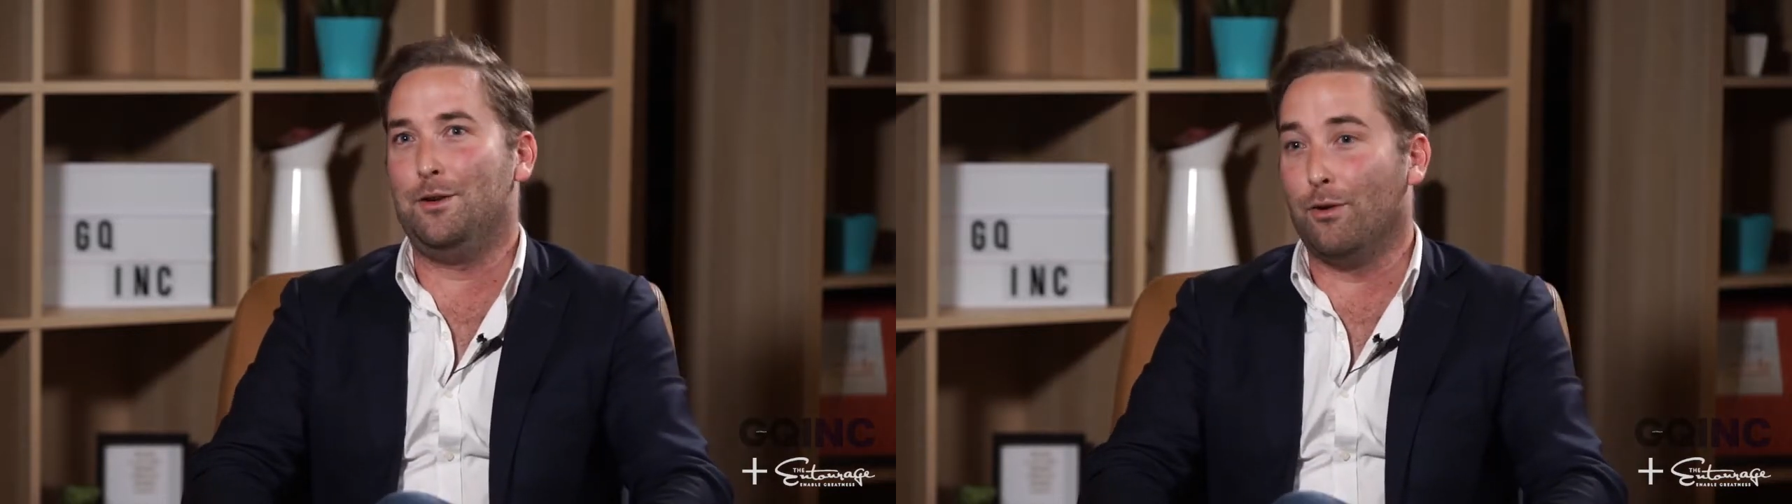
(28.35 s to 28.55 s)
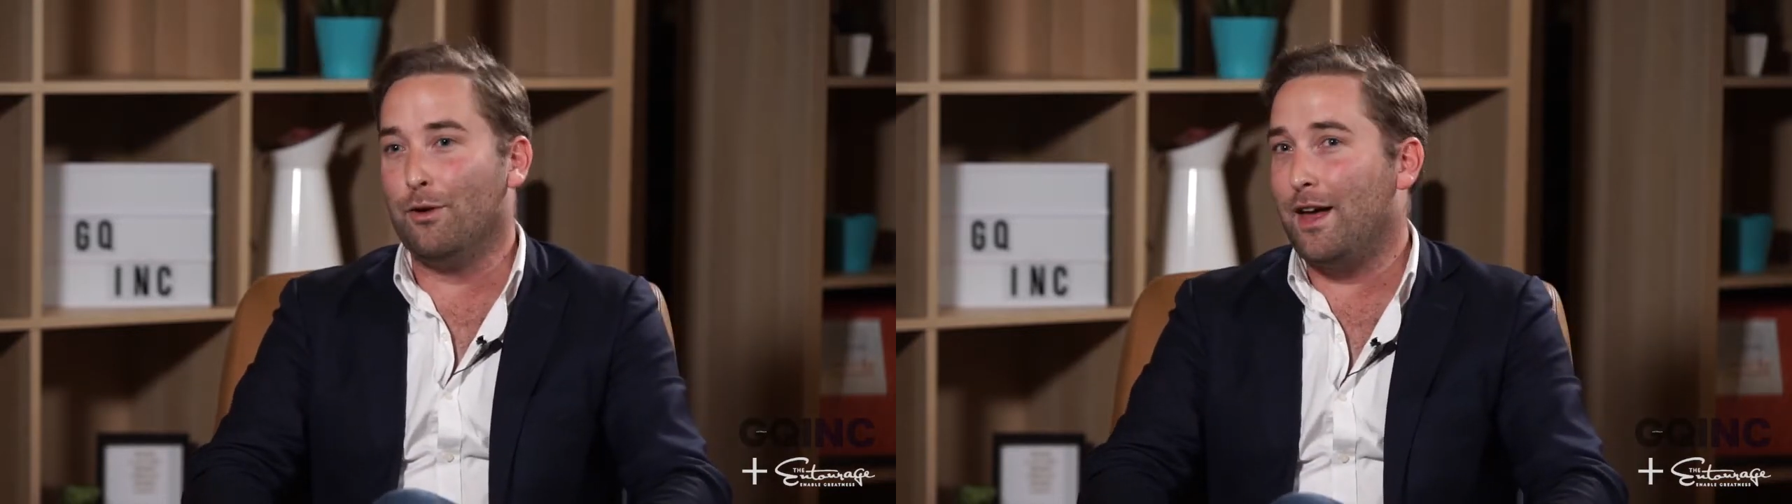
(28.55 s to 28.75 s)

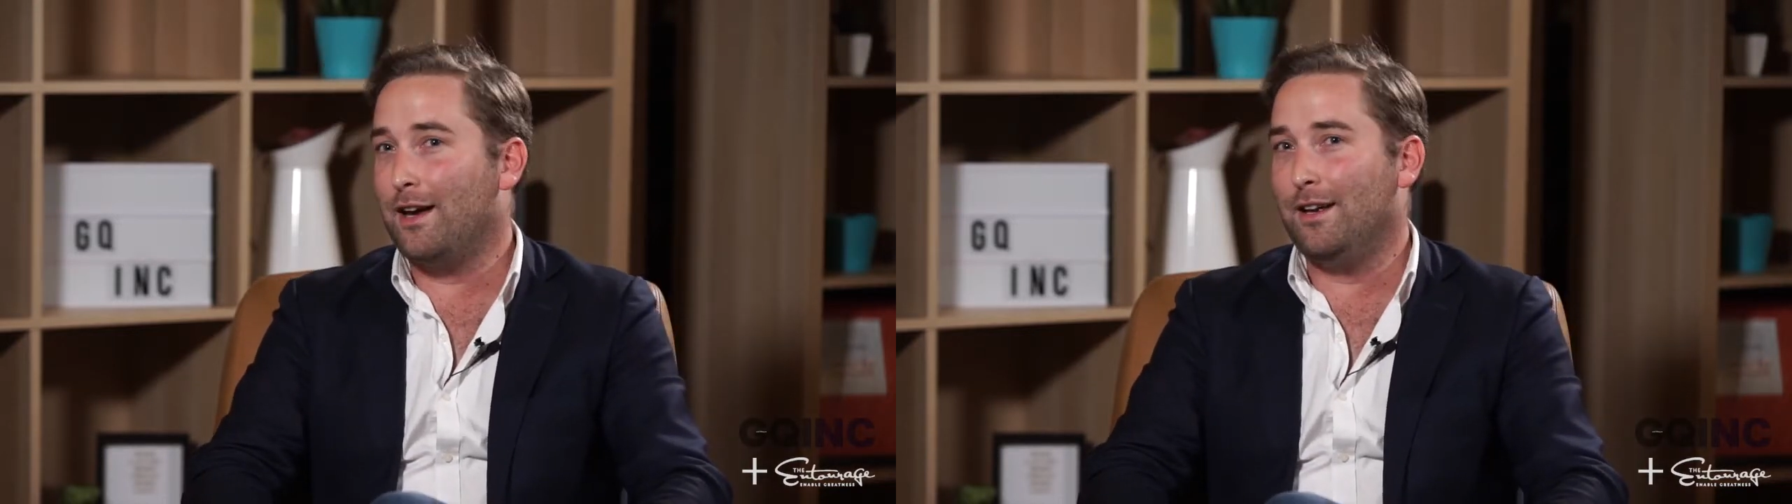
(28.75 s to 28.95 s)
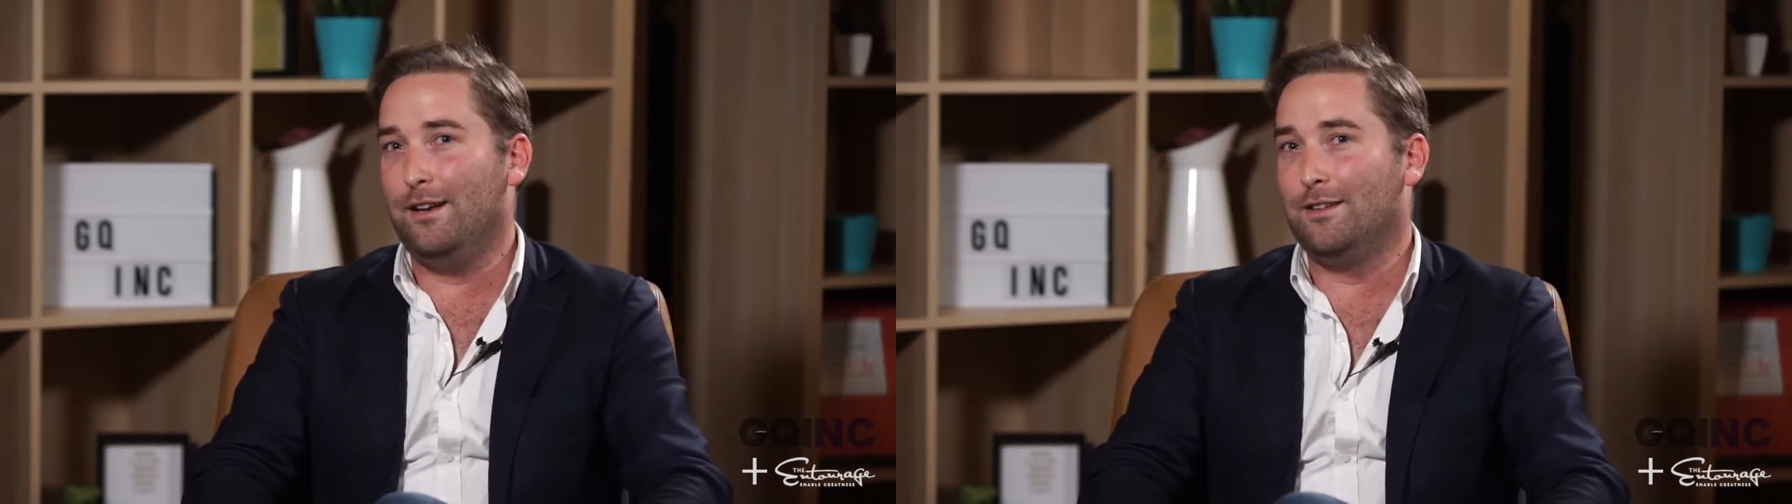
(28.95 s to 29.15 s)
growth
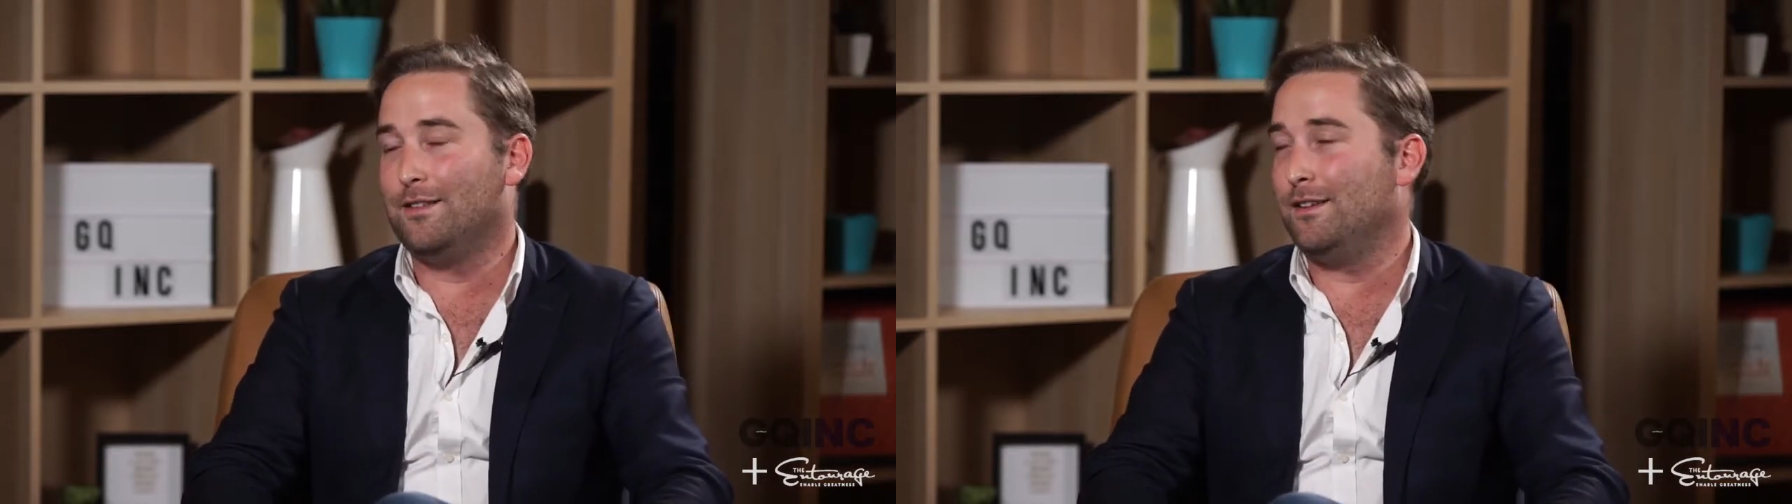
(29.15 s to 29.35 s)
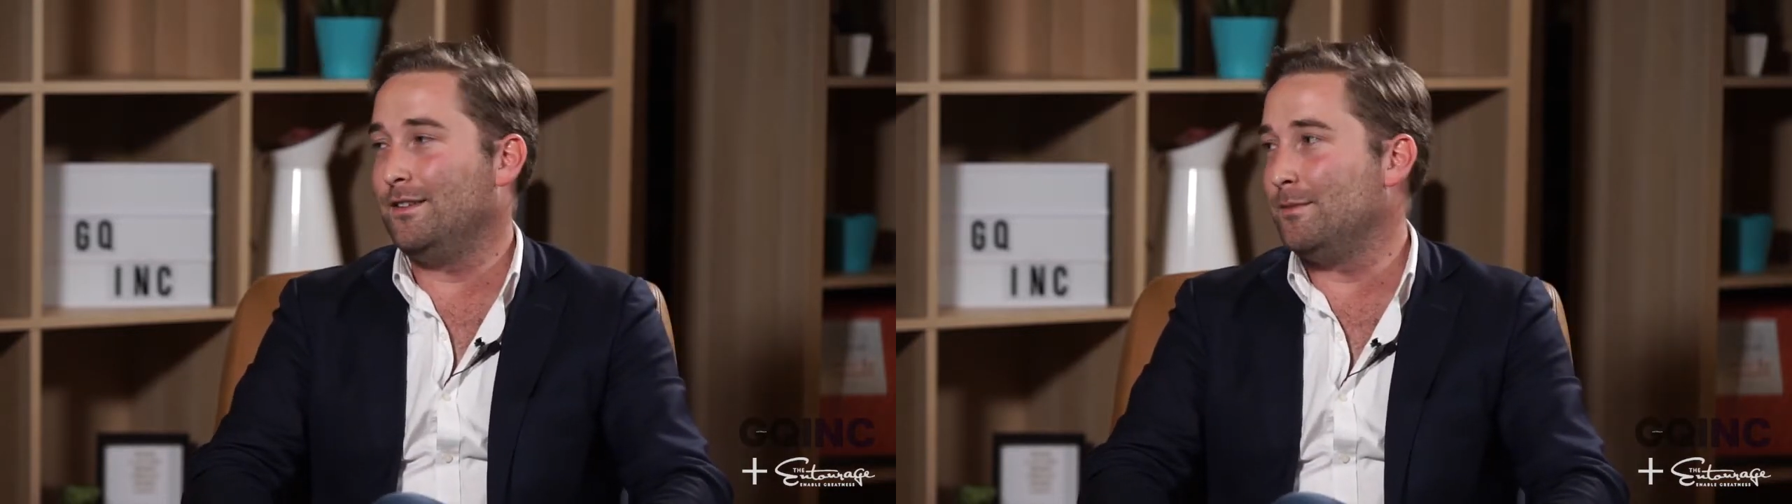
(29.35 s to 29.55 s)
hacking
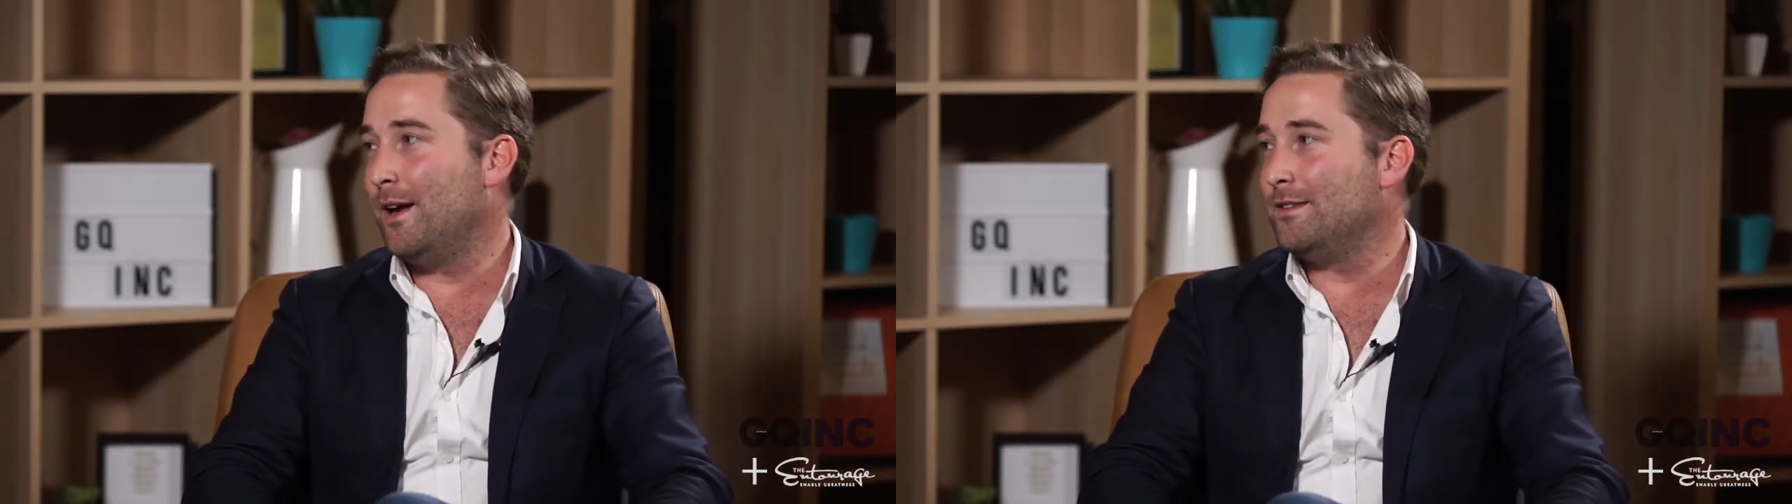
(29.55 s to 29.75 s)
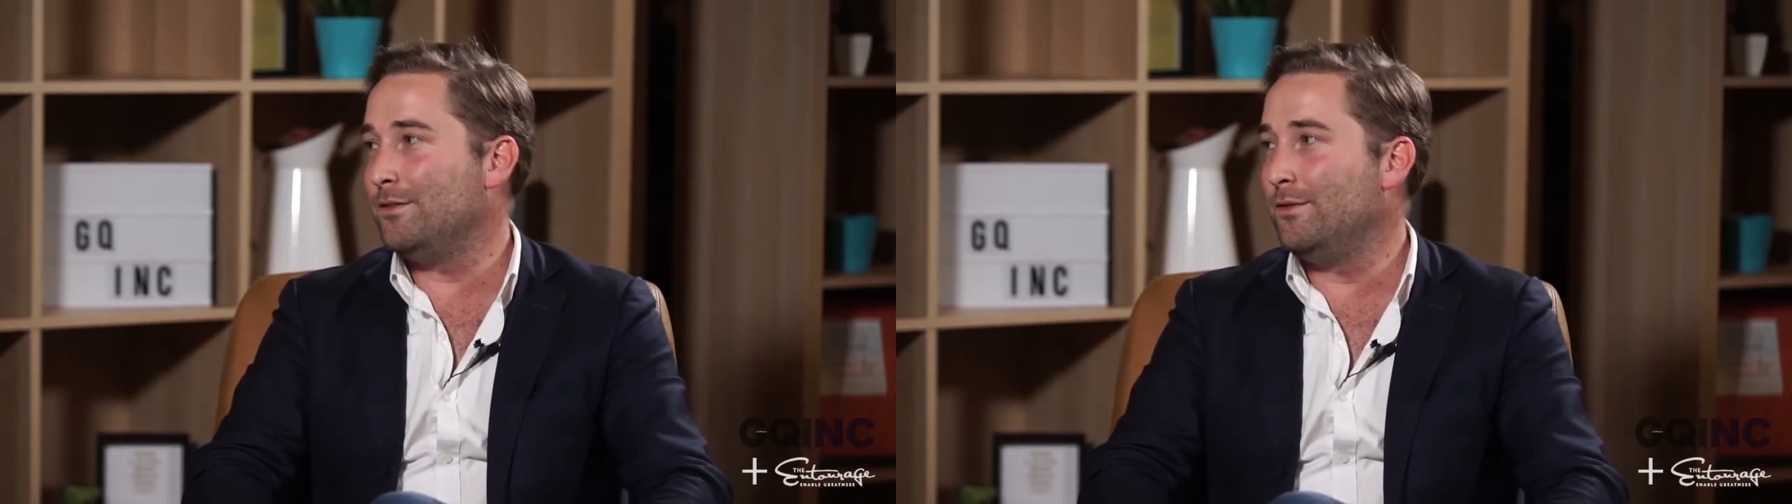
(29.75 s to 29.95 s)
is a
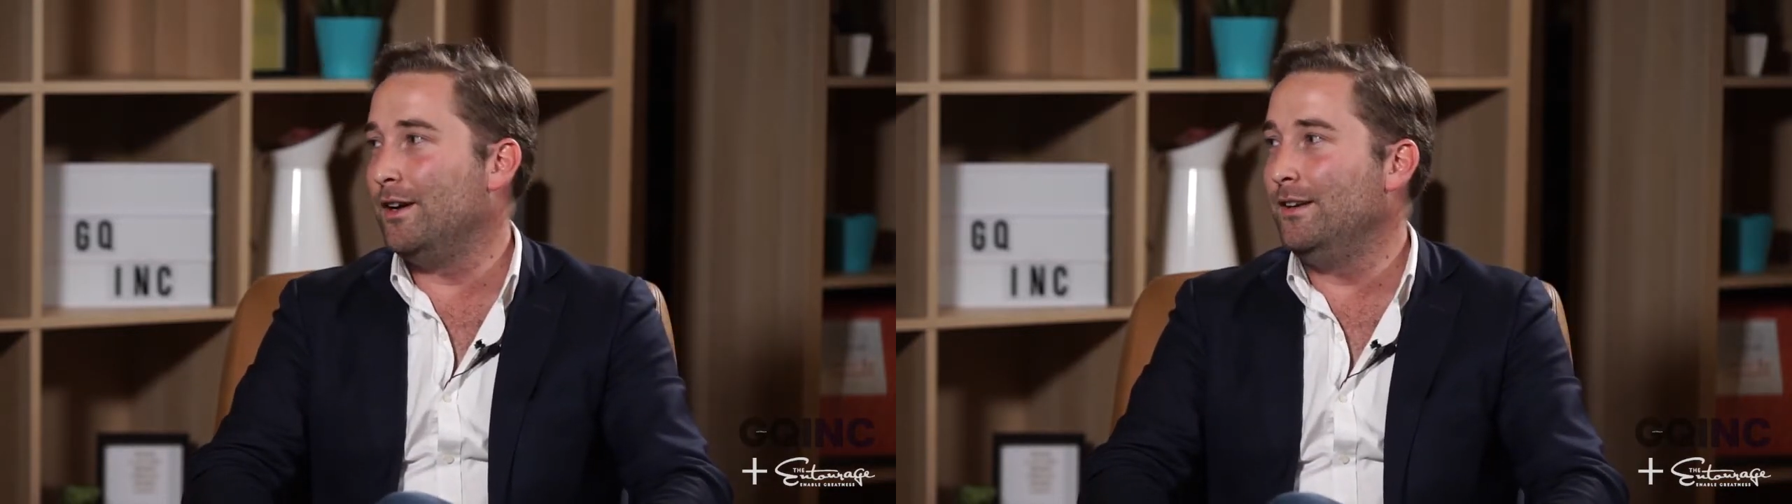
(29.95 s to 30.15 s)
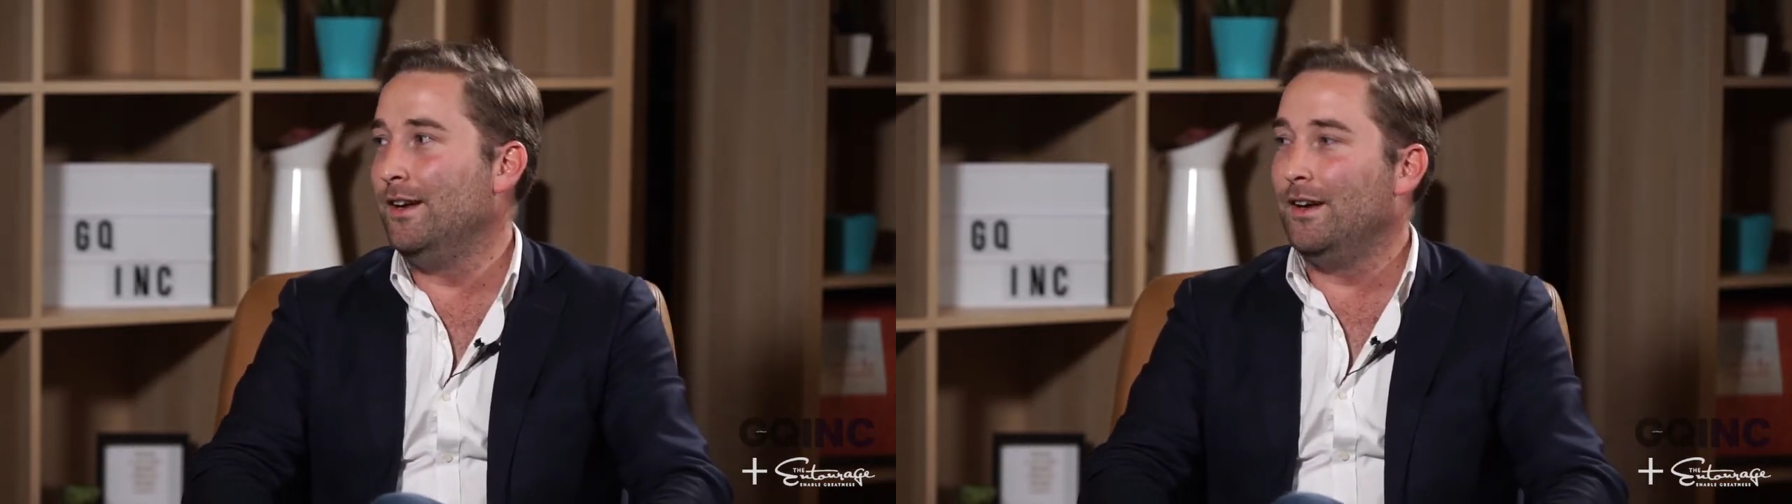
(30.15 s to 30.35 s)
massive
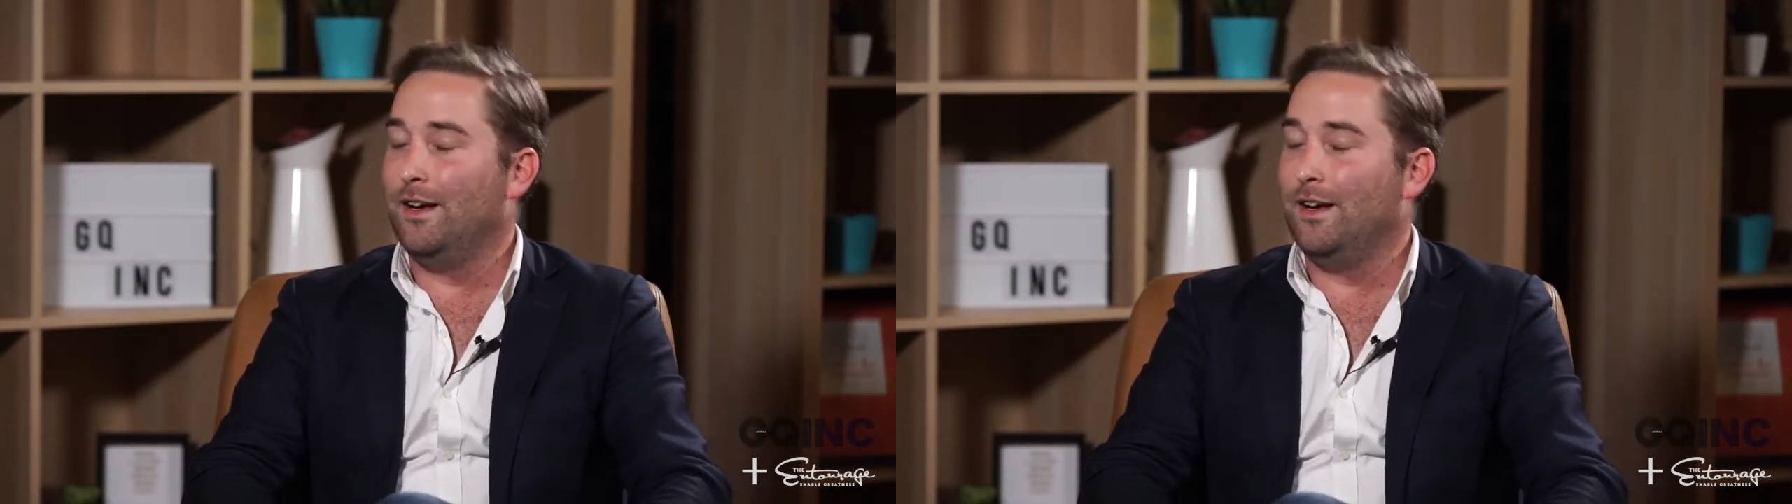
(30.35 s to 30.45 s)
one.